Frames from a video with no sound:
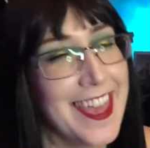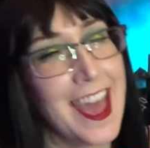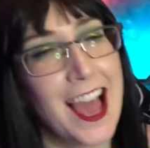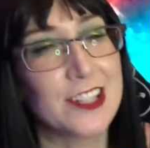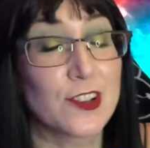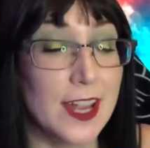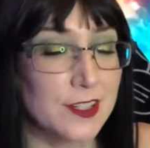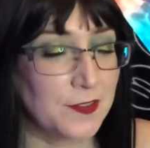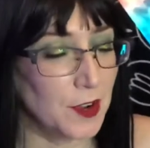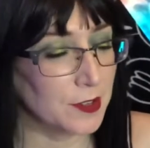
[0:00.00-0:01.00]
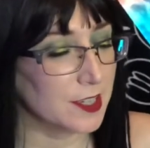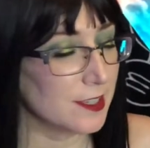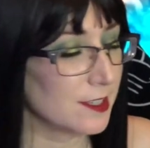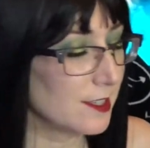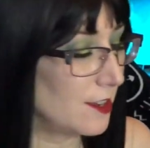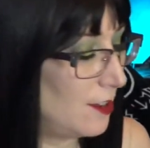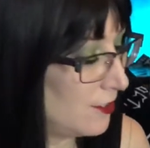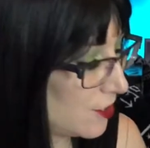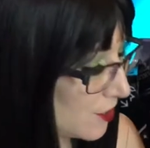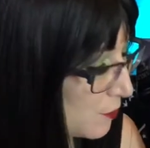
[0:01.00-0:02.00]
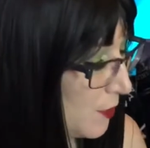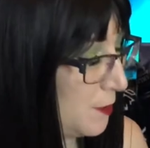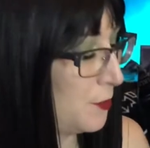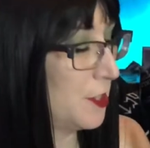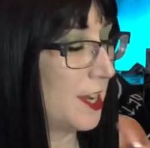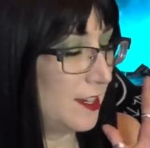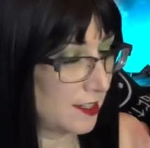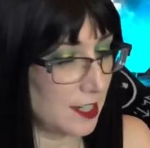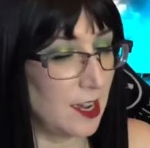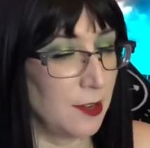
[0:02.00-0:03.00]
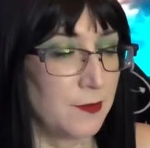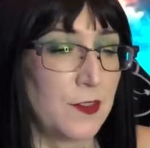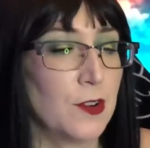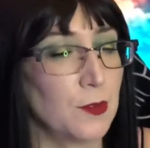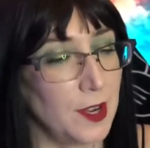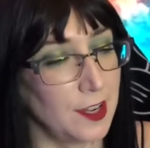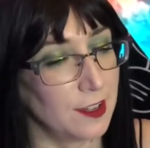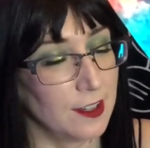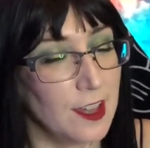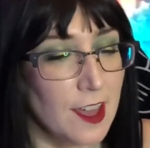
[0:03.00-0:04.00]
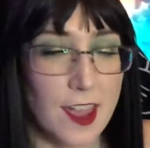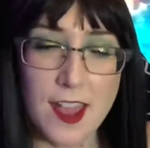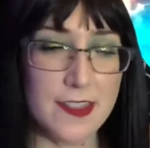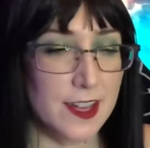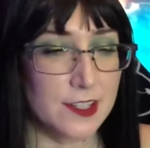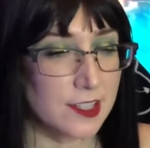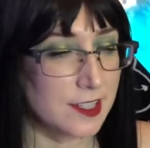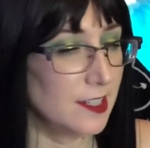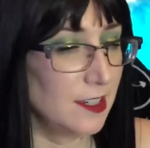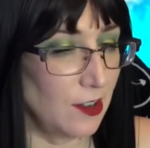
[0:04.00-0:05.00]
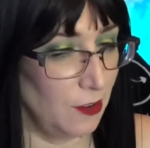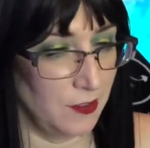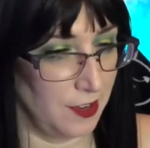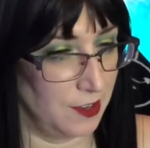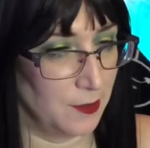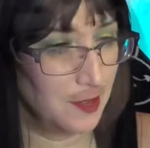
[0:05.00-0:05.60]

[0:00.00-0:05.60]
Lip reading: I tried to focus on just one book at a time for a while, and that just didn't go very well.